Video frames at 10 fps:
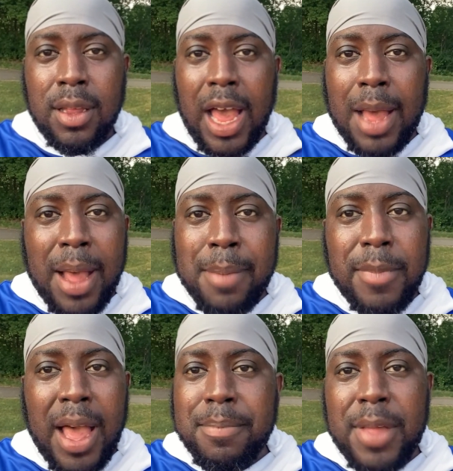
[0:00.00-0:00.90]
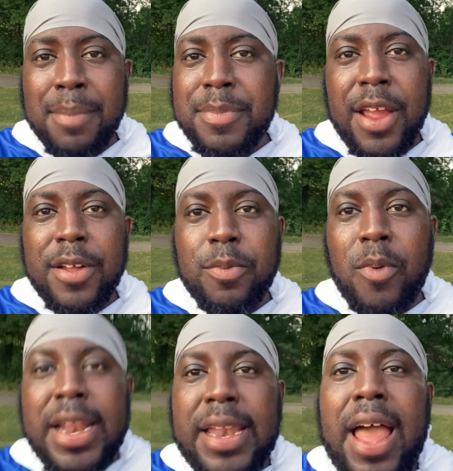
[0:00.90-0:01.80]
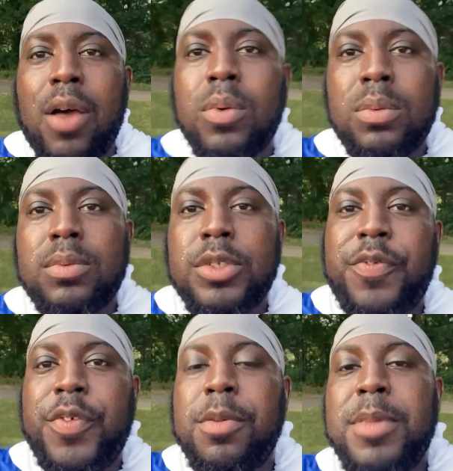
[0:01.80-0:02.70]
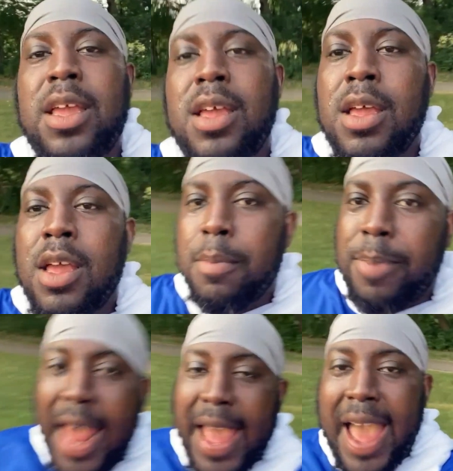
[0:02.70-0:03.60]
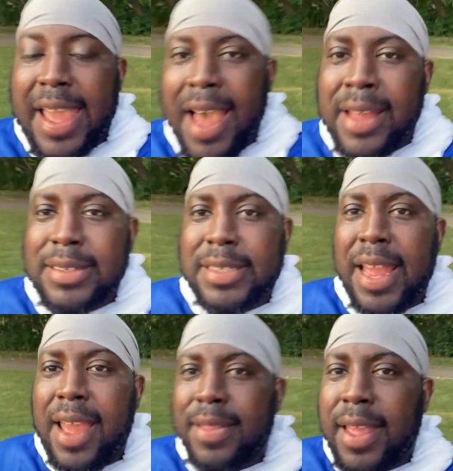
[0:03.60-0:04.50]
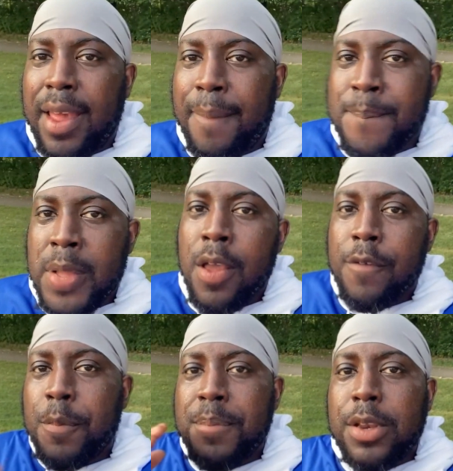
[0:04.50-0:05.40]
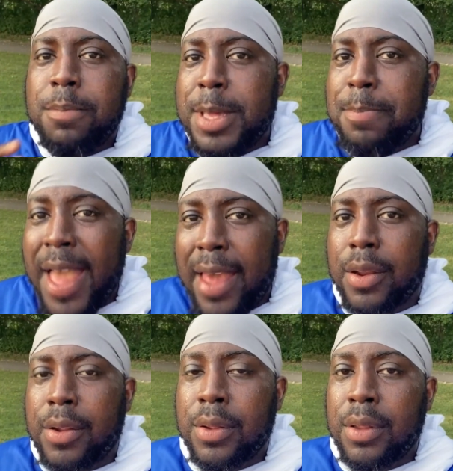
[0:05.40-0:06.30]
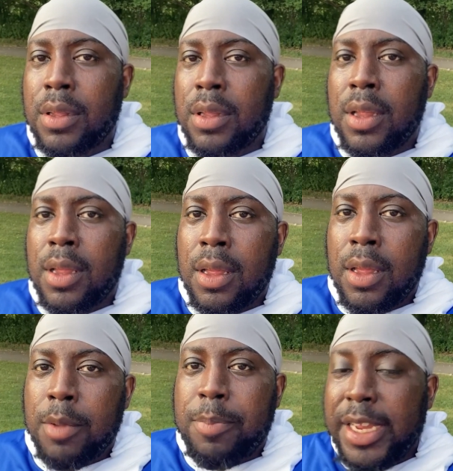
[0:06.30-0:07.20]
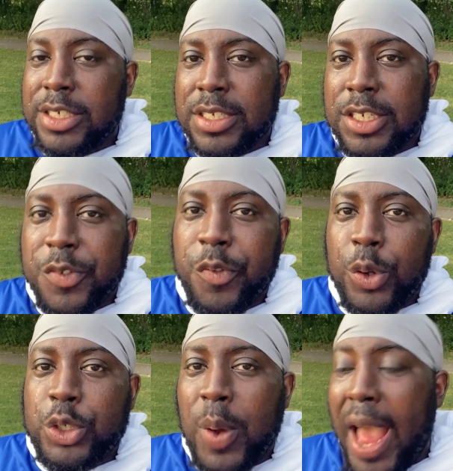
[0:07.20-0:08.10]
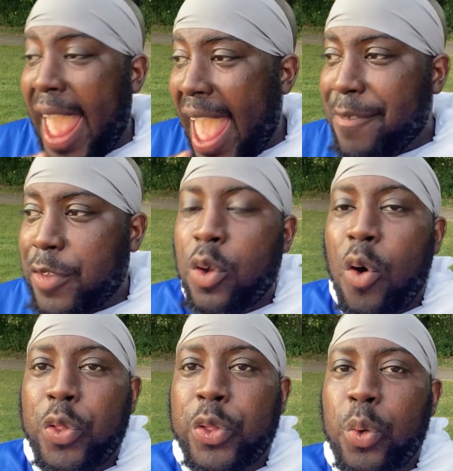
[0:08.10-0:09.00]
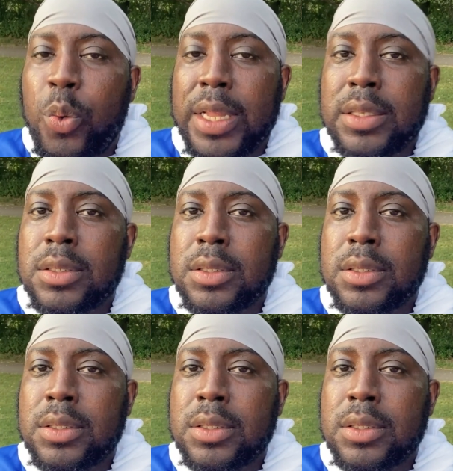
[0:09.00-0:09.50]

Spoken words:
I'm there right now. You feel me? But I understand that for me to be better, patience is virtue. I have to go through it.